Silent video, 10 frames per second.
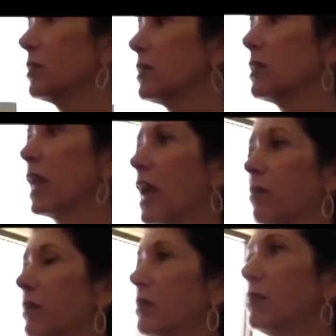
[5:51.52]

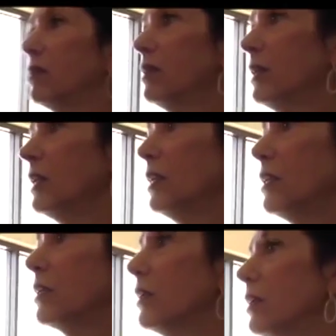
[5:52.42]
Stop. And
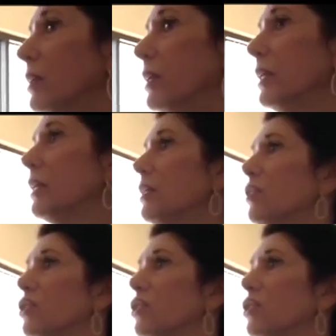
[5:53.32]
we loved each other.